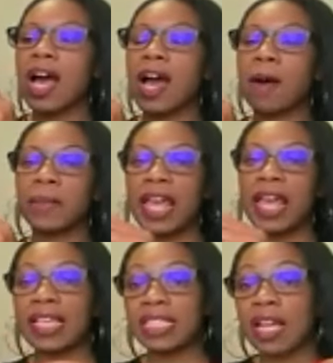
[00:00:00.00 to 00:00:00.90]
Um,
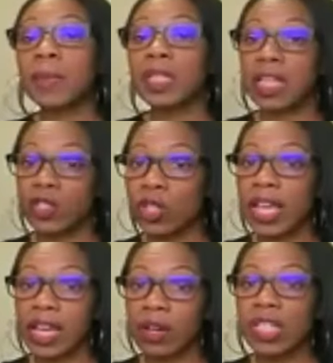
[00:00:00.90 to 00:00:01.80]
it has that
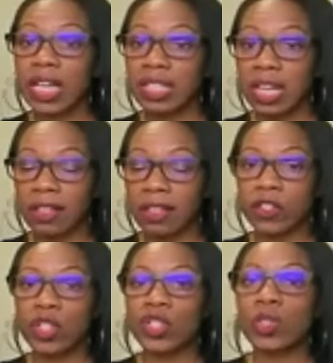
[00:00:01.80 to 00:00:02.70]
pleasure air
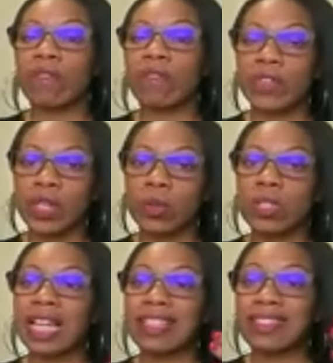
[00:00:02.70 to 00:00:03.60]
technology, so it
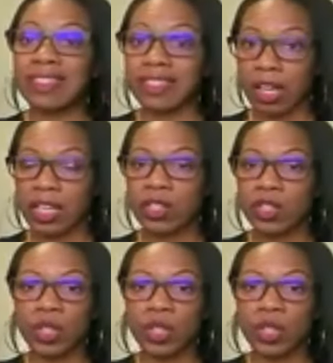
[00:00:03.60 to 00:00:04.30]
feels like sucking.